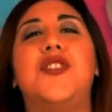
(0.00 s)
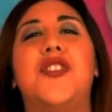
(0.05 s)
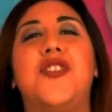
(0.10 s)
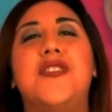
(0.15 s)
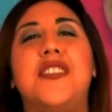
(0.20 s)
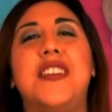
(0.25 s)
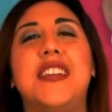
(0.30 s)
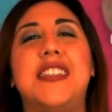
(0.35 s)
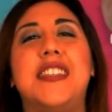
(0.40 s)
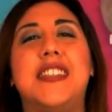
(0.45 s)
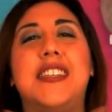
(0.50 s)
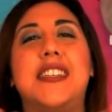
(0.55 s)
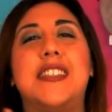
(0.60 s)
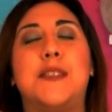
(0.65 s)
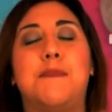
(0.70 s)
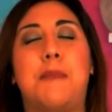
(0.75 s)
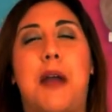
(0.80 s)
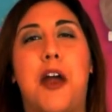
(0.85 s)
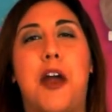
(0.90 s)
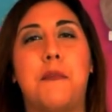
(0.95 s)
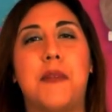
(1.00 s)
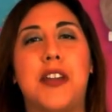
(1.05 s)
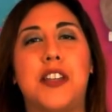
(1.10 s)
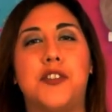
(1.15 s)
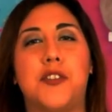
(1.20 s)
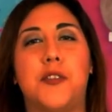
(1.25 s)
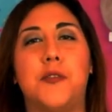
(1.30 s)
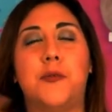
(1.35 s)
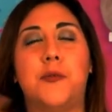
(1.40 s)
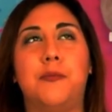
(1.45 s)
so this inspired me
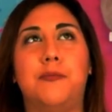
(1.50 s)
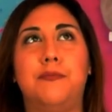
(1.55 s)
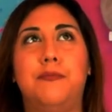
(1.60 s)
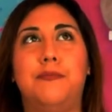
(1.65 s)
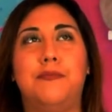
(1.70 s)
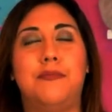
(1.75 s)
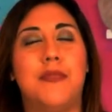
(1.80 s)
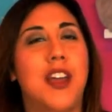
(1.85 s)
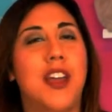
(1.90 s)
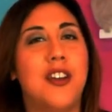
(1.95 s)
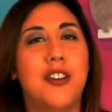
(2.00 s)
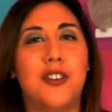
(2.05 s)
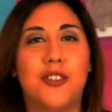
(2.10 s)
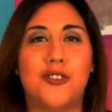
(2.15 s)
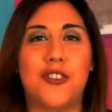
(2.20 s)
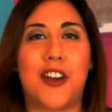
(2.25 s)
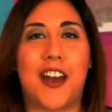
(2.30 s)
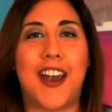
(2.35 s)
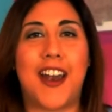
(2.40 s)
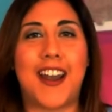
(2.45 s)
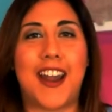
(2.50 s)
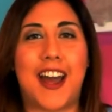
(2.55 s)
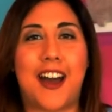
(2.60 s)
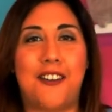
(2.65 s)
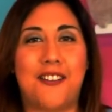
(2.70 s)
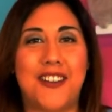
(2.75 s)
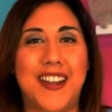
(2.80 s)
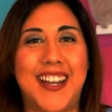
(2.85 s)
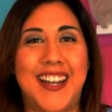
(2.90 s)
to hmm, try it out.